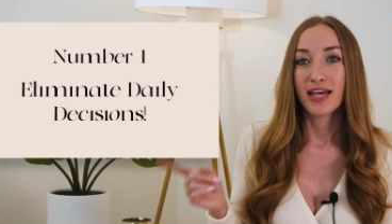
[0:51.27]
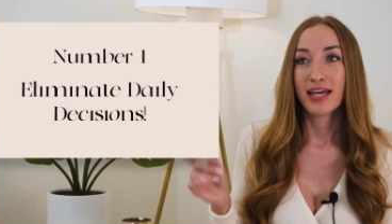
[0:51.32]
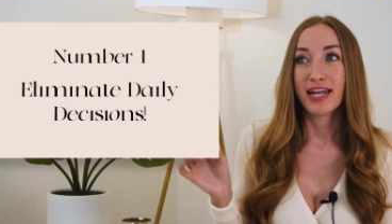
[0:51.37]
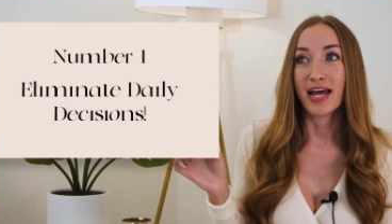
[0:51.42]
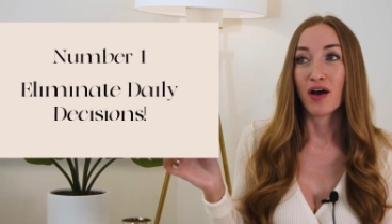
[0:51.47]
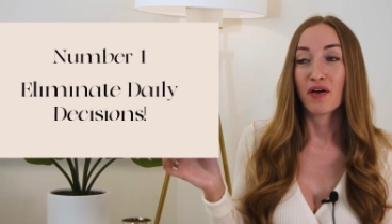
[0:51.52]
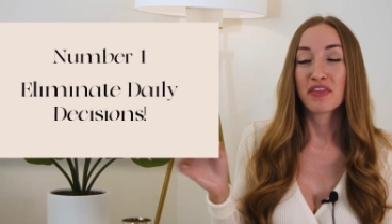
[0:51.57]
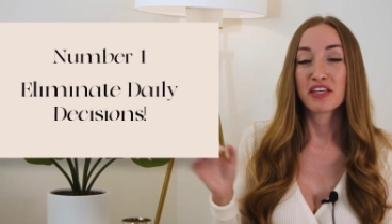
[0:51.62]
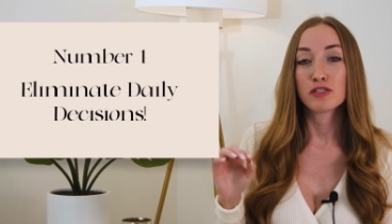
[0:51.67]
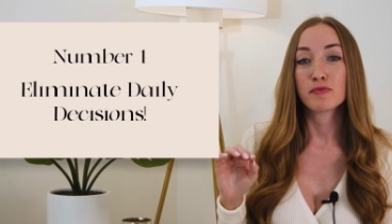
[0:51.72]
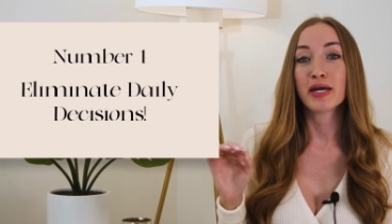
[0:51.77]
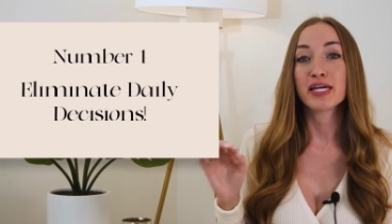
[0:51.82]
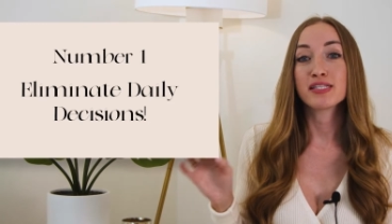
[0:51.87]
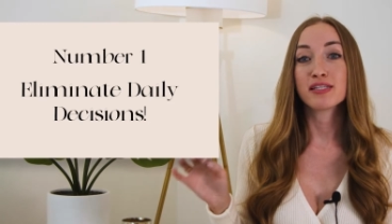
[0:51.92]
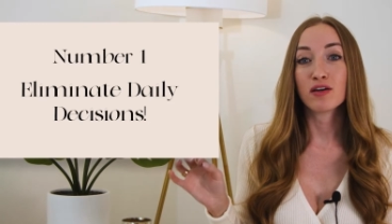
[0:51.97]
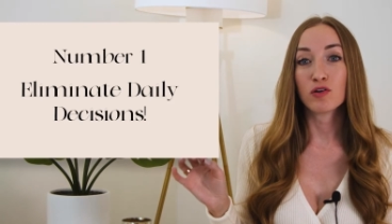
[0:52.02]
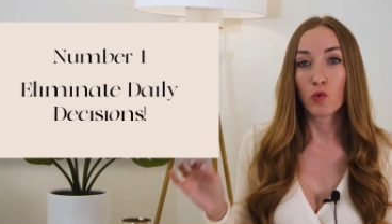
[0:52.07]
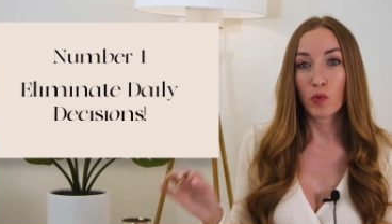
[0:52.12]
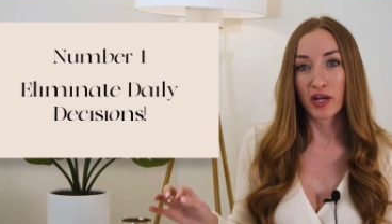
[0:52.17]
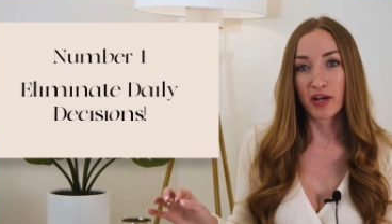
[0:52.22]
Now, this might
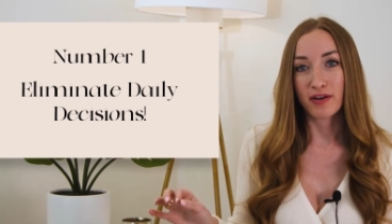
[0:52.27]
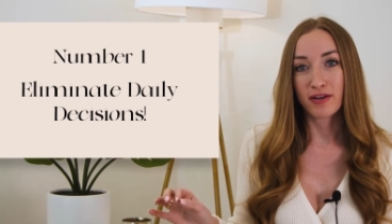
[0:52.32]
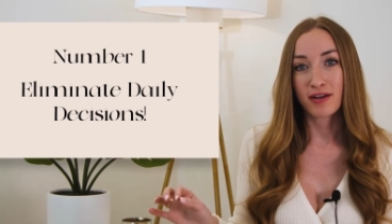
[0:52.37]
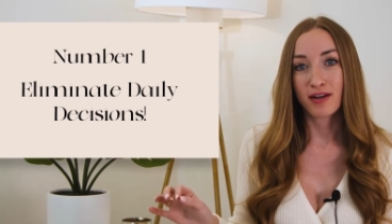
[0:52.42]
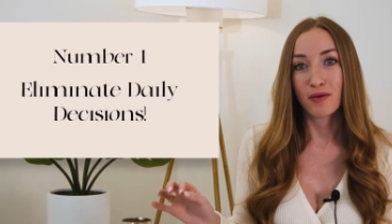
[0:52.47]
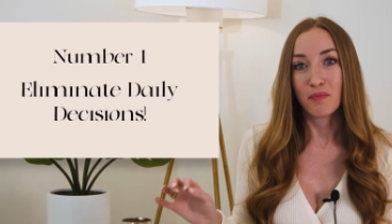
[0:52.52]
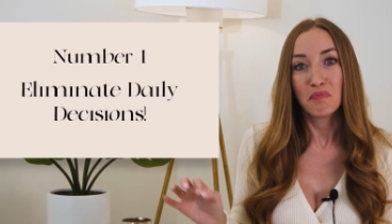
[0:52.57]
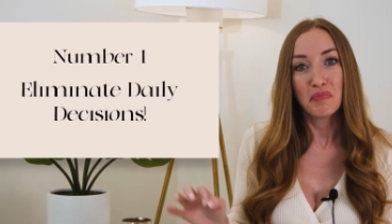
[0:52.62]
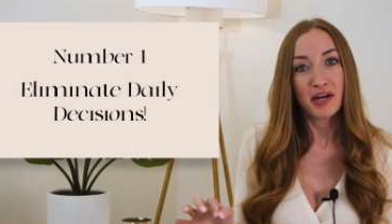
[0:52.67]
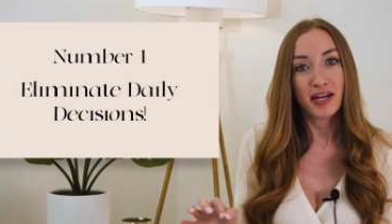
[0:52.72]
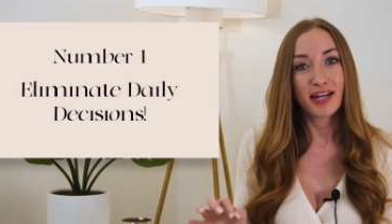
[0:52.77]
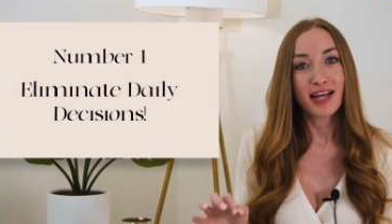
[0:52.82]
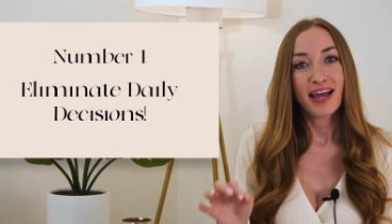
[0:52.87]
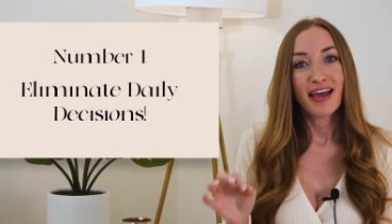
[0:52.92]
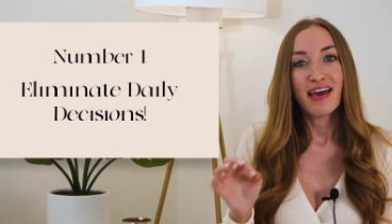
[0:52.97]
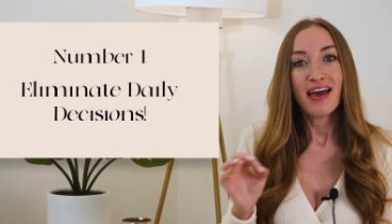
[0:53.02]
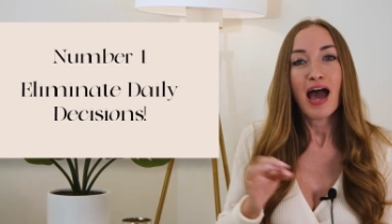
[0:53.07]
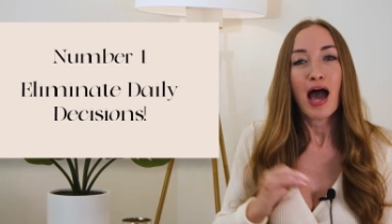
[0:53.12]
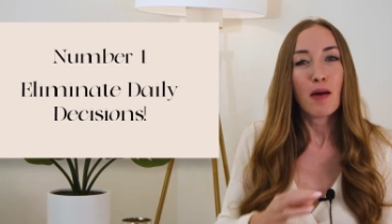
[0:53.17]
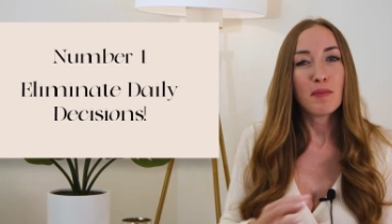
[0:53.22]
sound weird, but
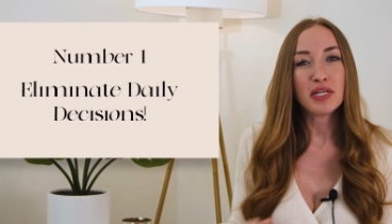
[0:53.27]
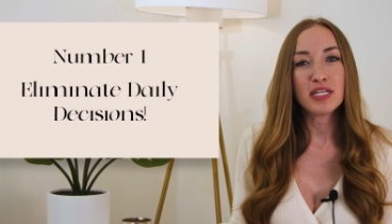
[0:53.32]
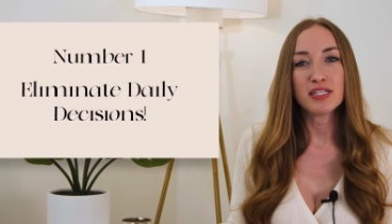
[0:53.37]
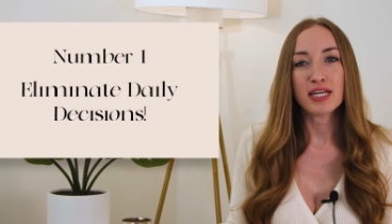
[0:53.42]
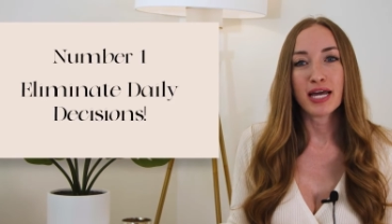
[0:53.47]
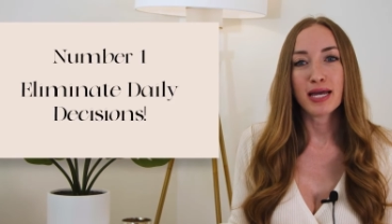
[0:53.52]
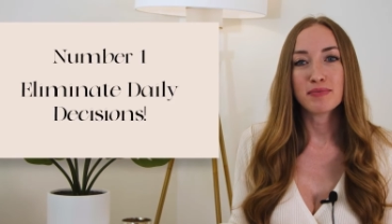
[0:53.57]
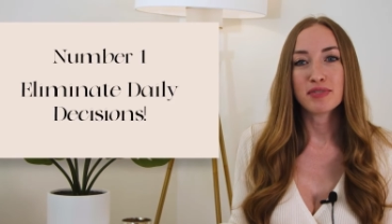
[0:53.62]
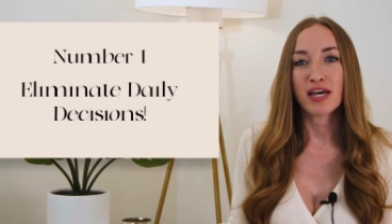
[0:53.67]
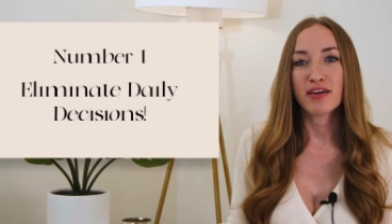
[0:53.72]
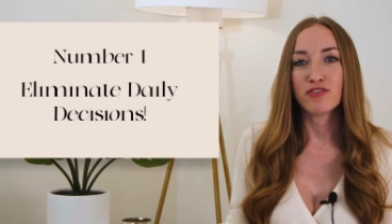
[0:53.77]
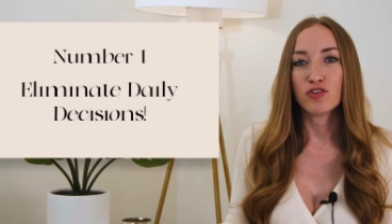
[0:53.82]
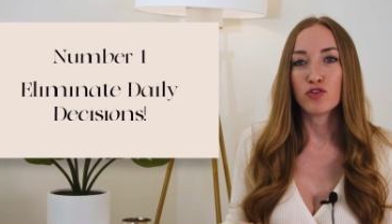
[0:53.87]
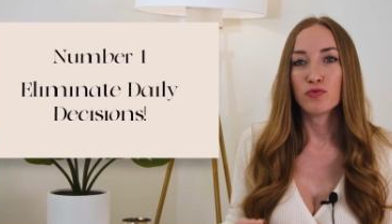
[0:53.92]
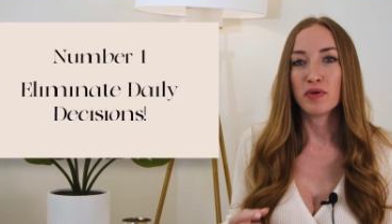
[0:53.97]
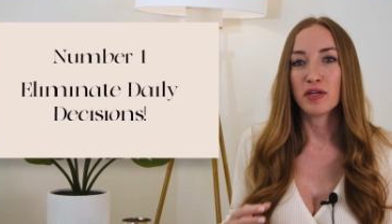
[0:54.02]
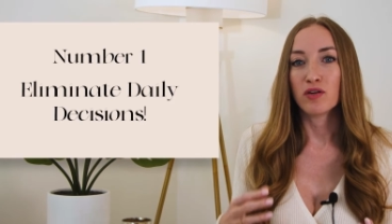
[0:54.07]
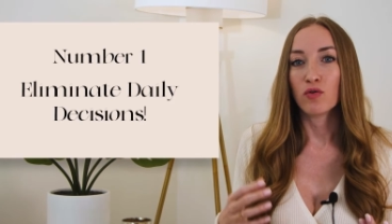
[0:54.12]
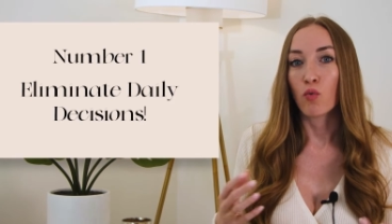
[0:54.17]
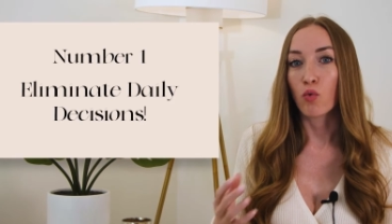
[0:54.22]
how many times have you
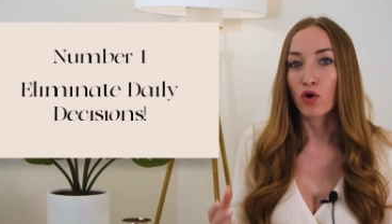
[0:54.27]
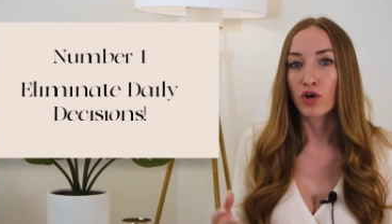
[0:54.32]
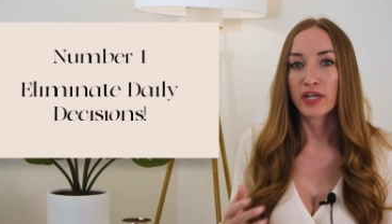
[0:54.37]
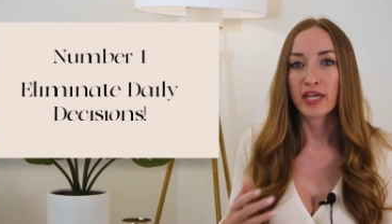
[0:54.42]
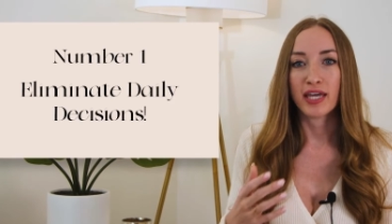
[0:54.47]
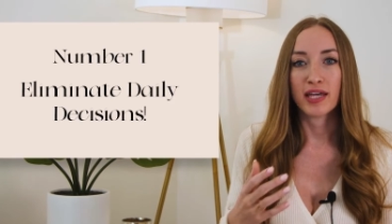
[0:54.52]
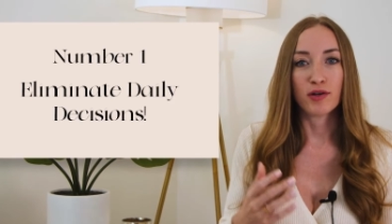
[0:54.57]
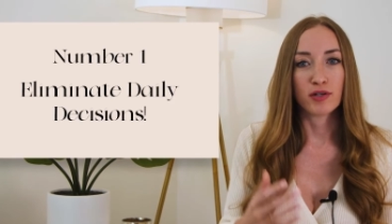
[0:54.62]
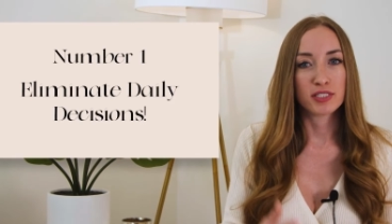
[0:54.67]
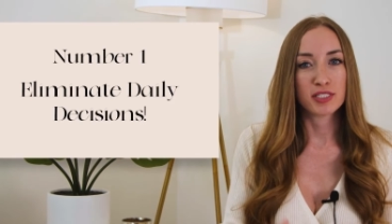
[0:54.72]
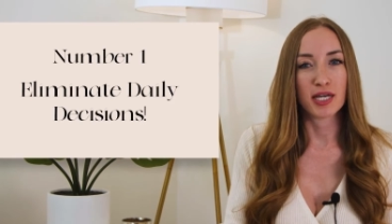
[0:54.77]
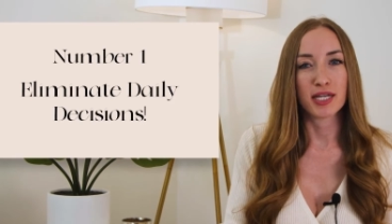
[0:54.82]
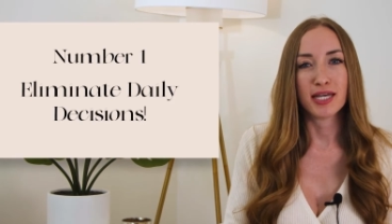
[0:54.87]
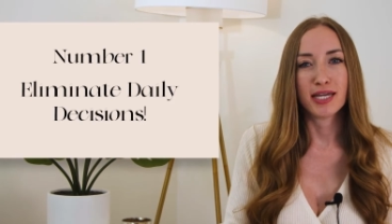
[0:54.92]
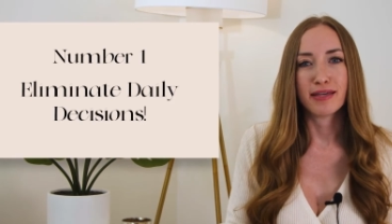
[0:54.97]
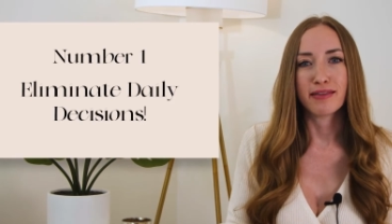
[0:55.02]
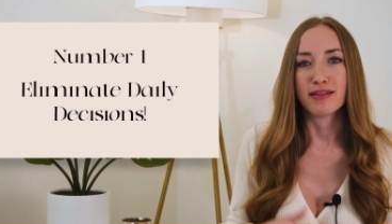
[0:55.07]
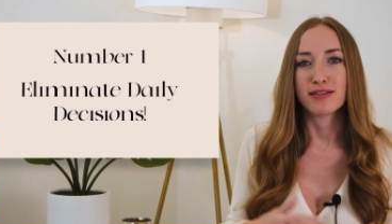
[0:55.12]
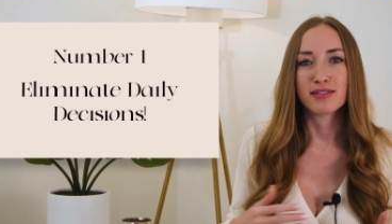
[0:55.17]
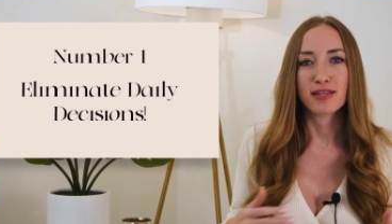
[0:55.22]
been working or
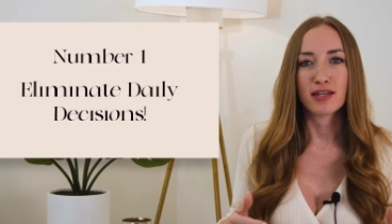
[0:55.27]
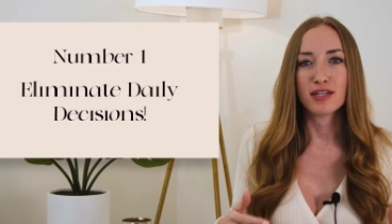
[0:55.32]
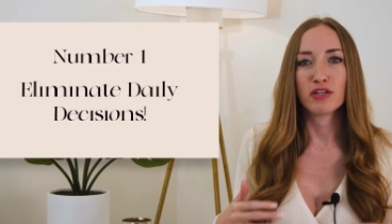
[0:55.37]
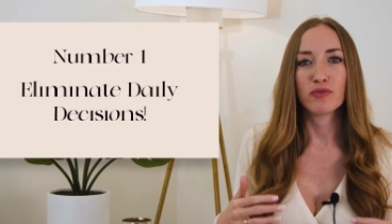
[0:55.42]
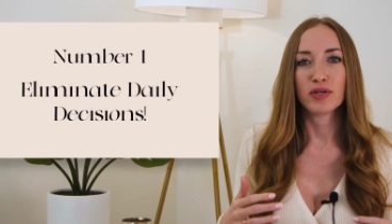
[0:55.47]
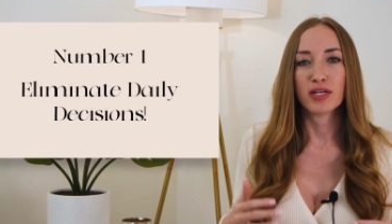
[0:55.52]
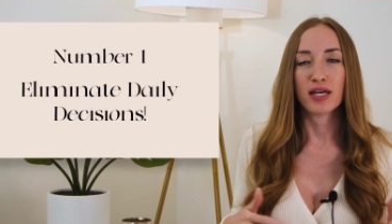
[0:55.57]
studying and then suddenly